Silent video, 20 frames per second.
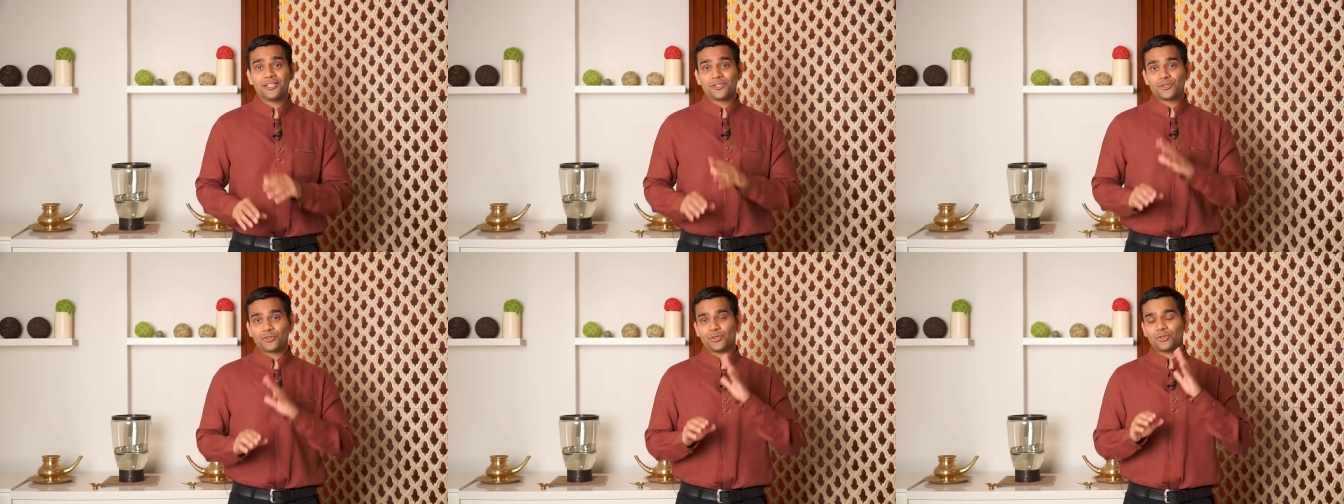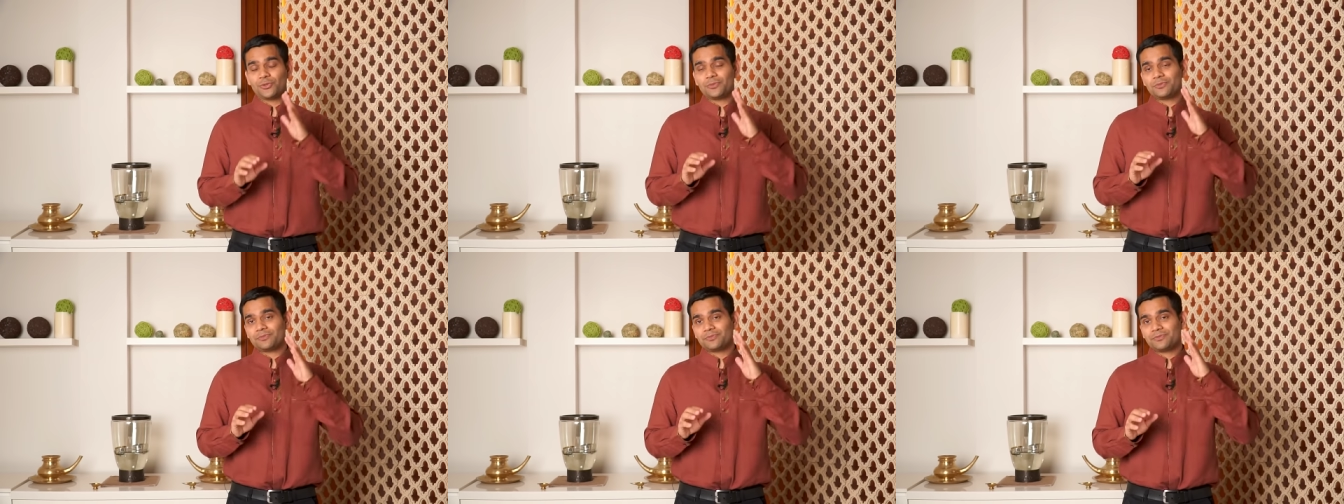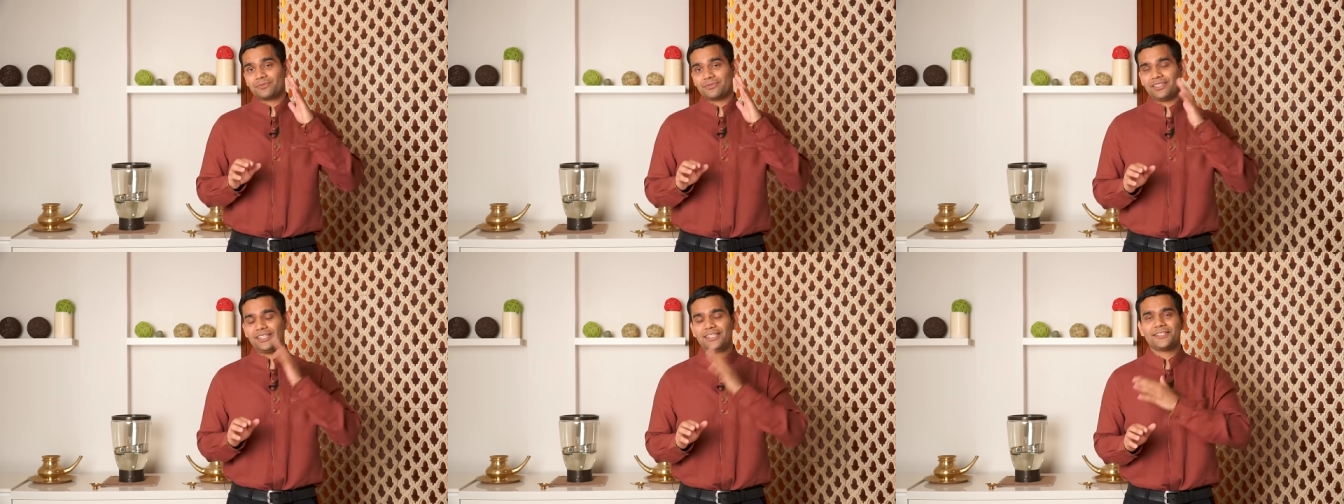So
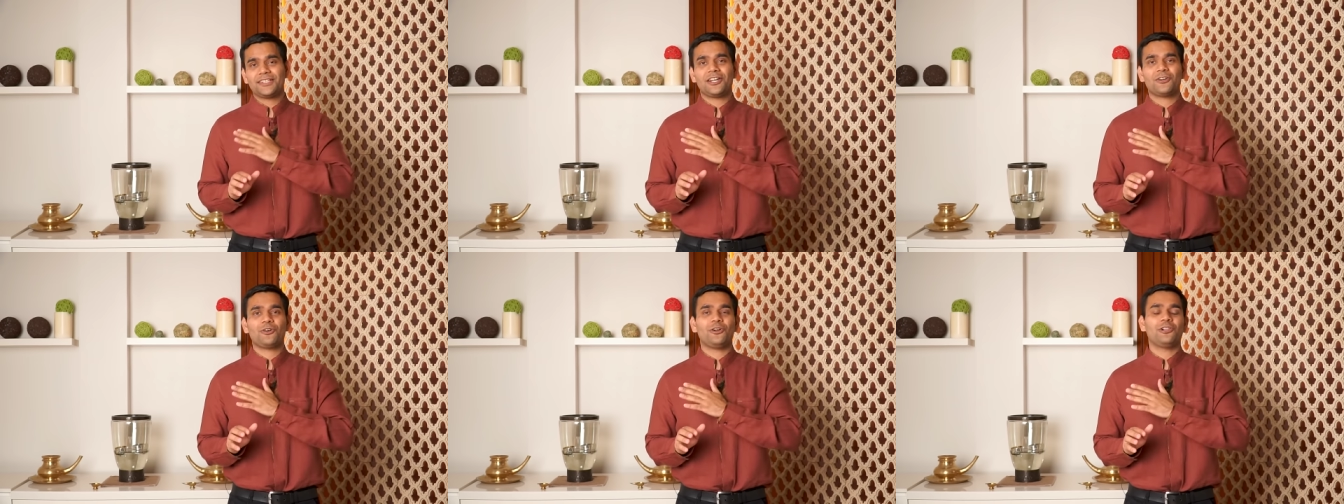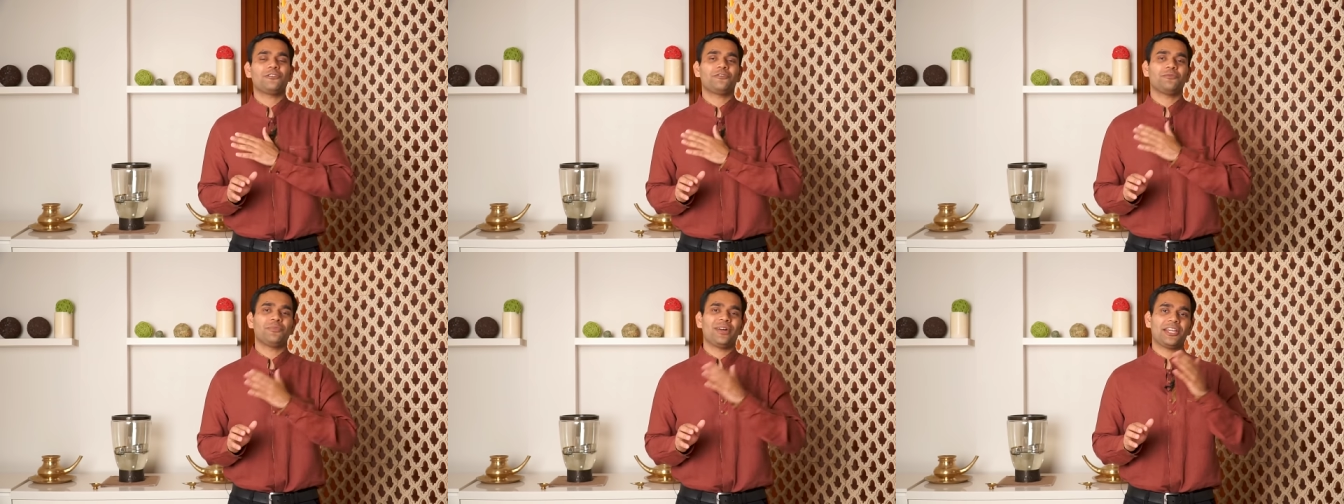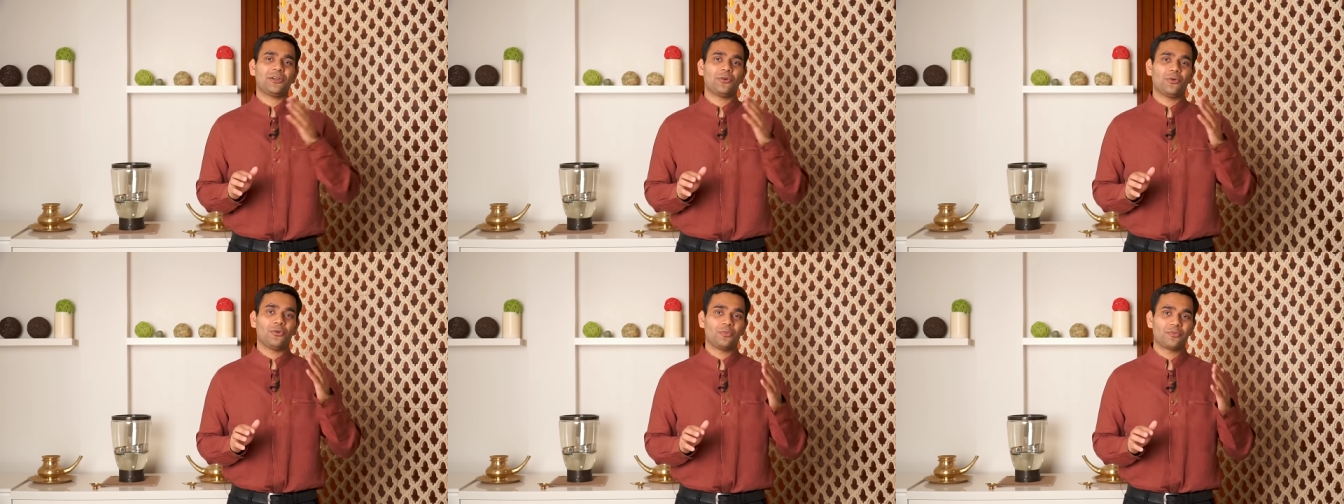these are all of
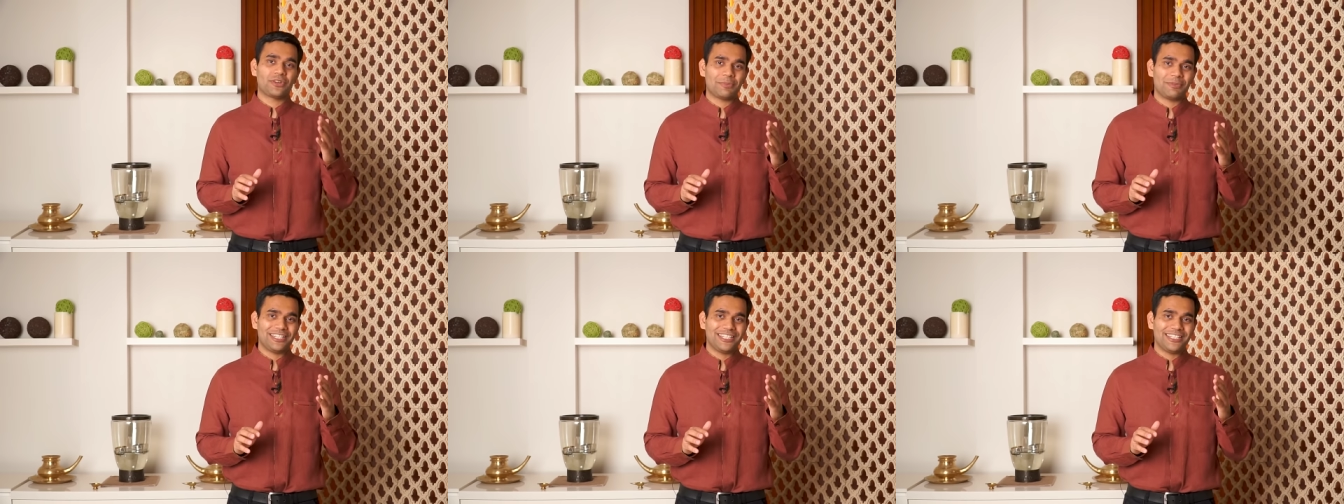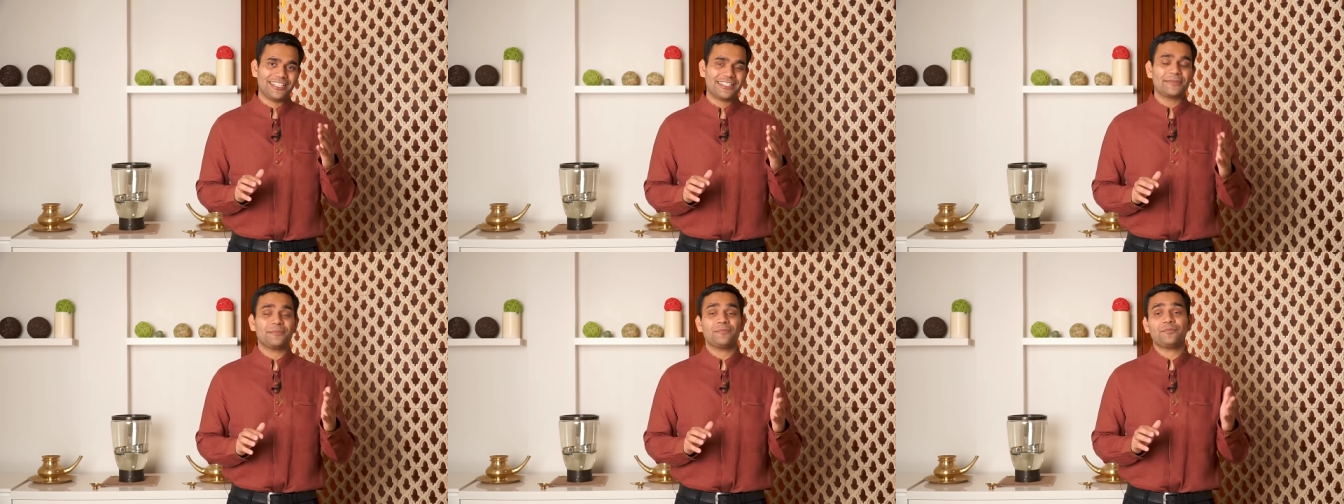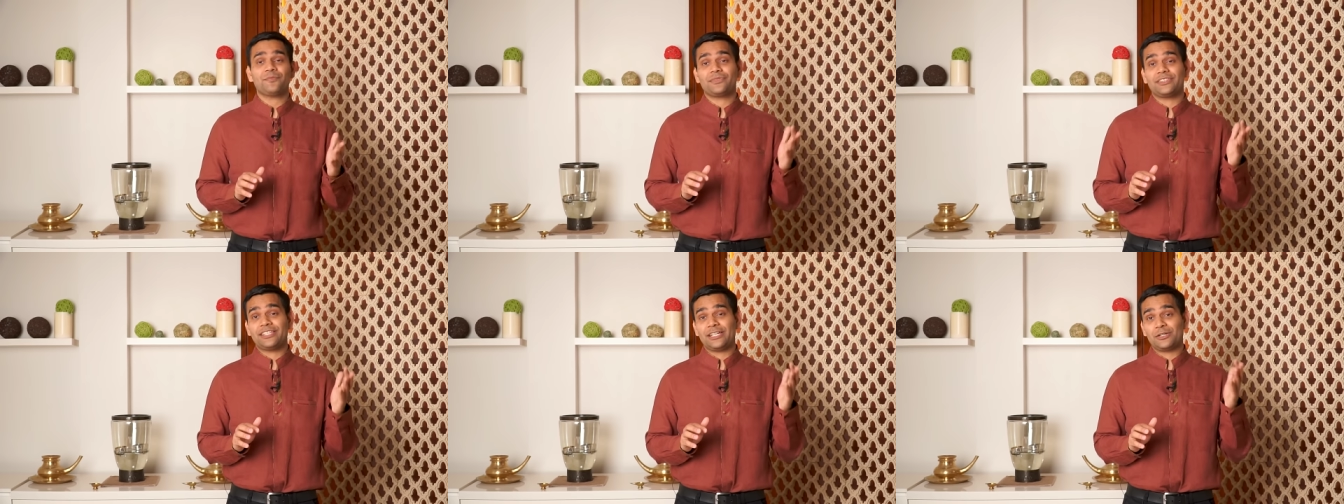my home remedies
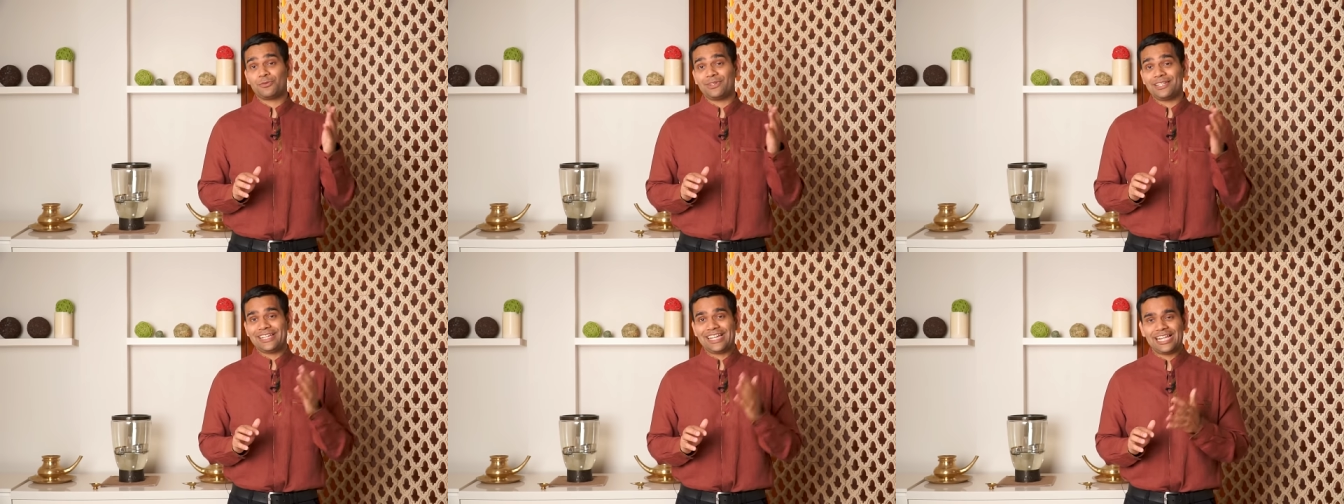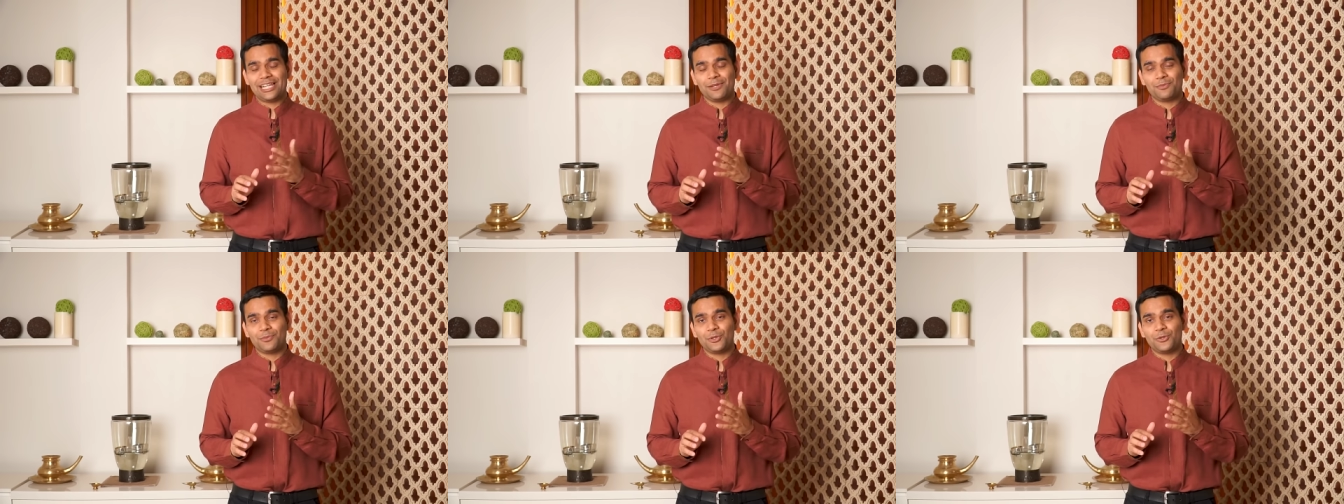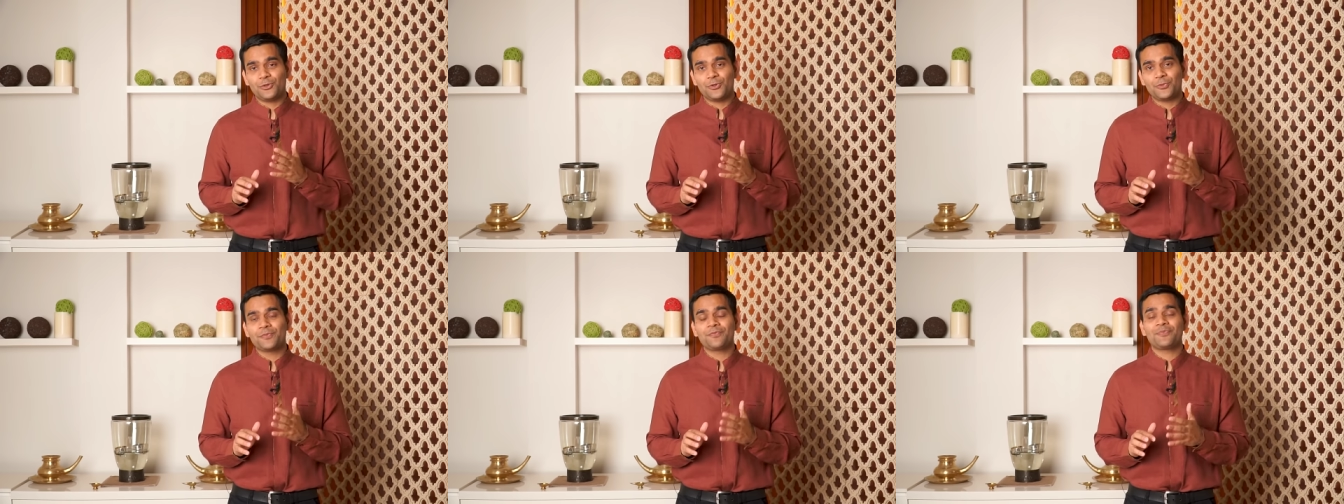that will help
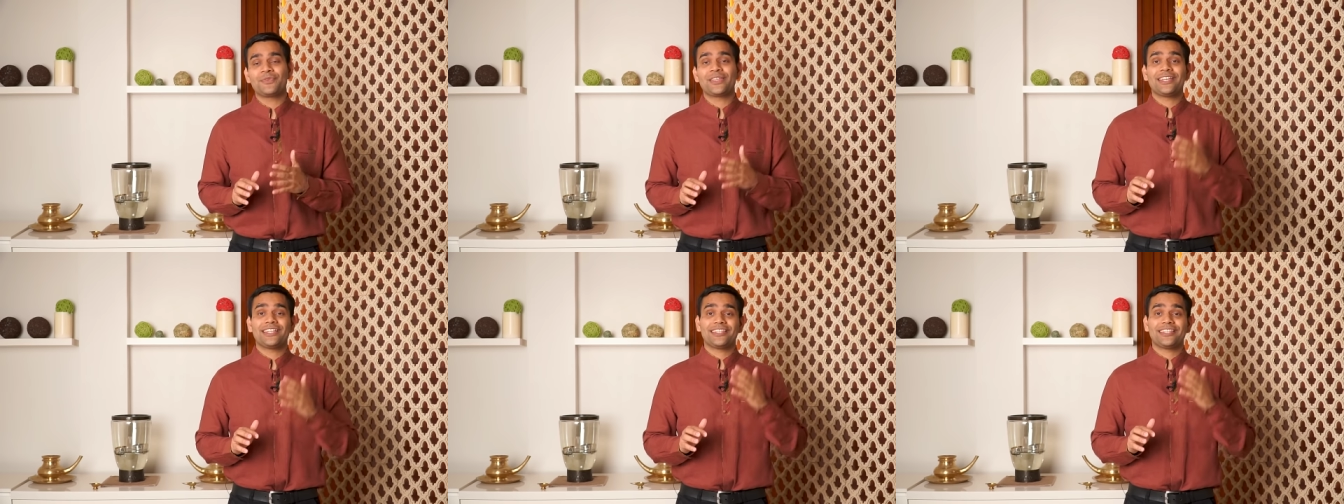you.